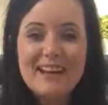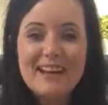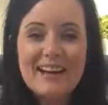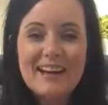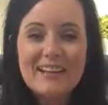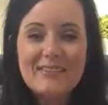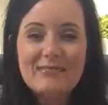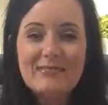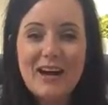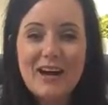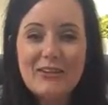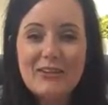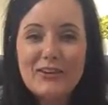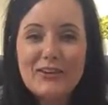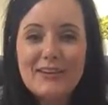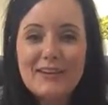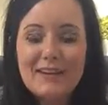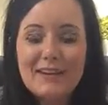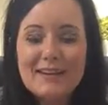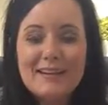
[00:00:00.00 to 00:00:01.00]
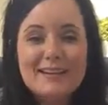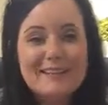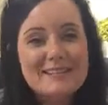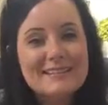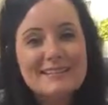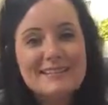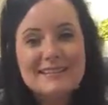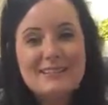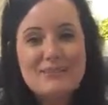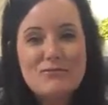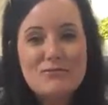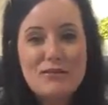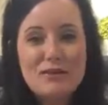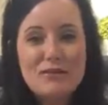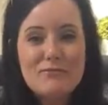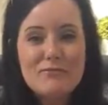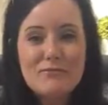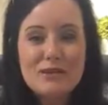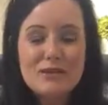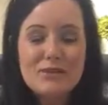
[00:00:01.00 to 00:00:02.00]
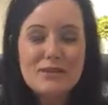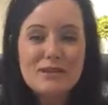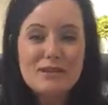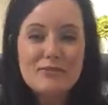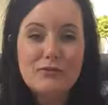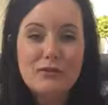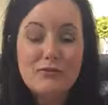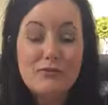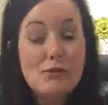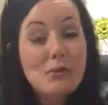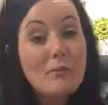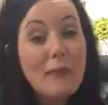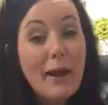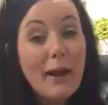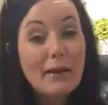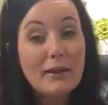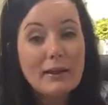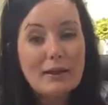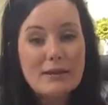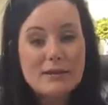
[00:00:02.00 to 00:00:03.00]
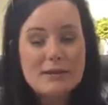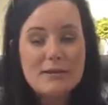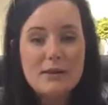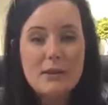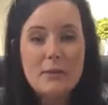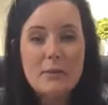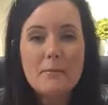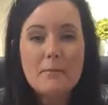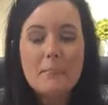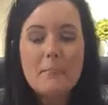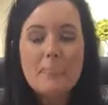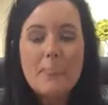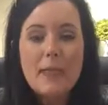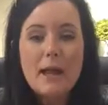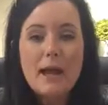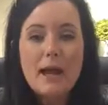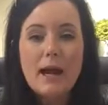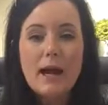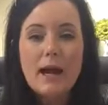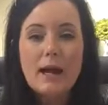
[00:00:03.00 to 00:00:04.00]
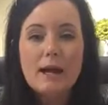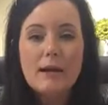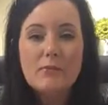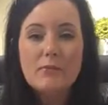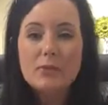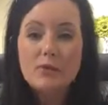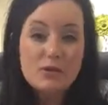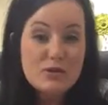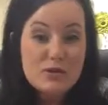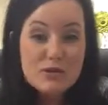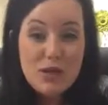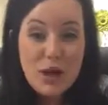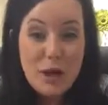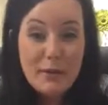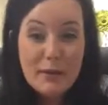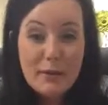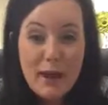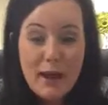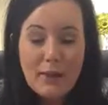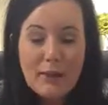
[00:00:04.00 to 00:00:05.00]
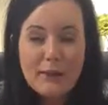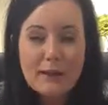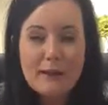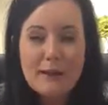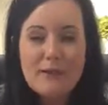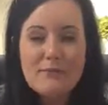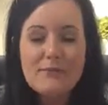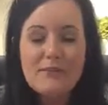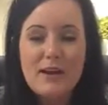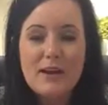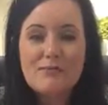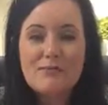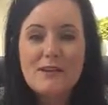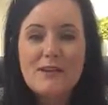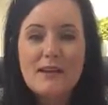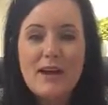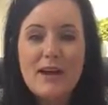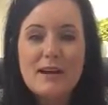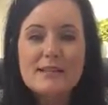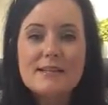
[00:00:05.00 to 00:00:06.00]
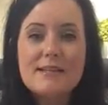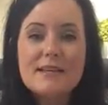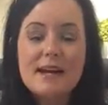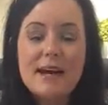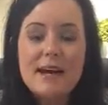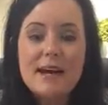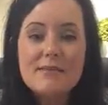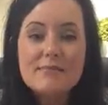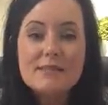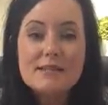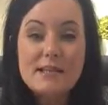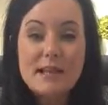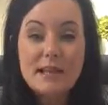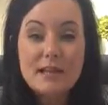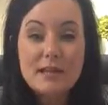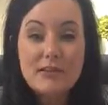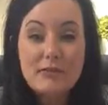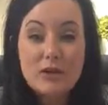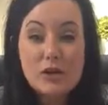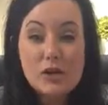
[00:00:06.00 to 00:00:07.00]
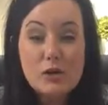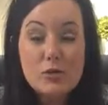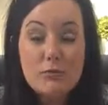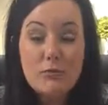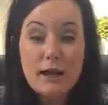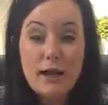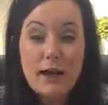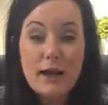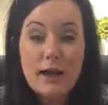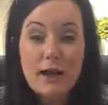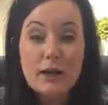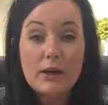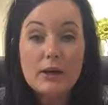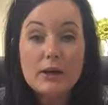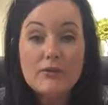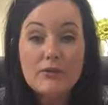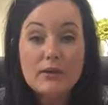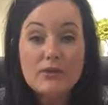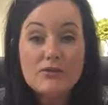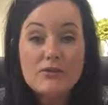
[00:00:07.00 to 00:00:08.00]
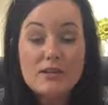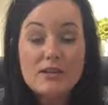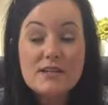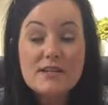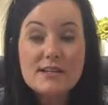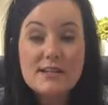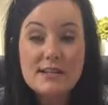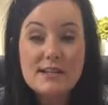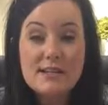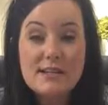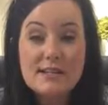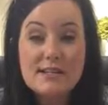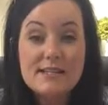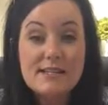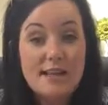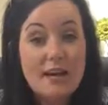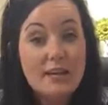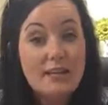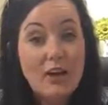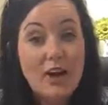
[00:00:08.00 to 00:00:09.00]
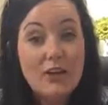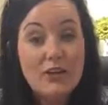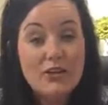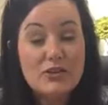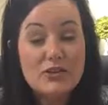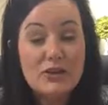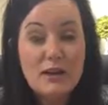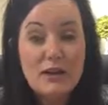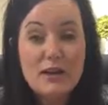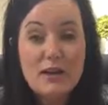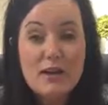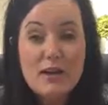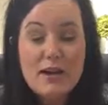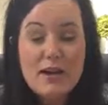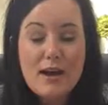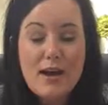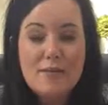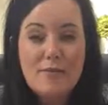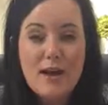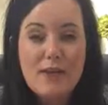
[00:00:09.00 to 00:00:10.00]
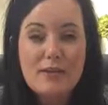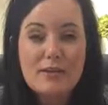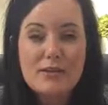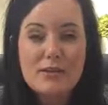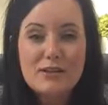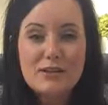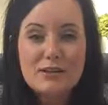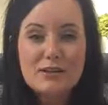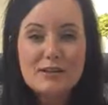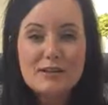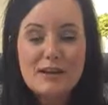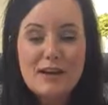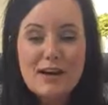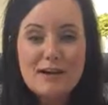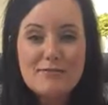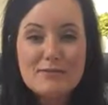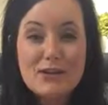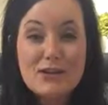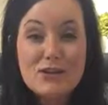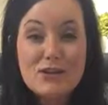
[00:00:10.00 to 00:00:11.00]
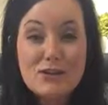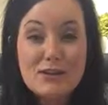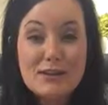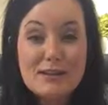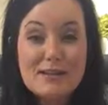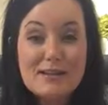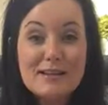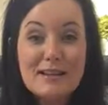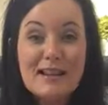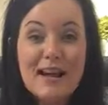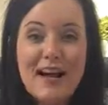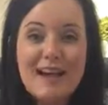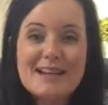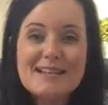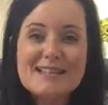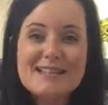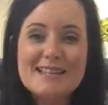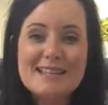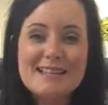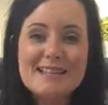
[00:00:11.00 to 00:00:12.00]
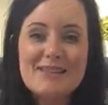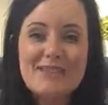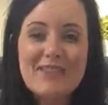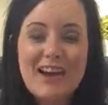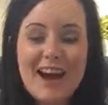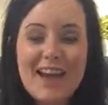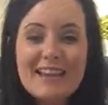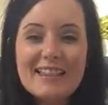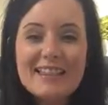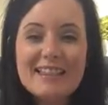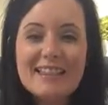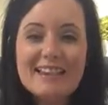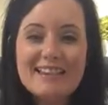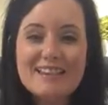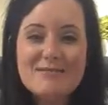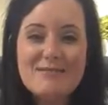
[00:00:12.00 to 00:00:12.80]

Not really one person for formalities, so you can just call me Elodie. I'm fine with that. Second of all, my area of interest is technology. I'm actually teaching this class that's finally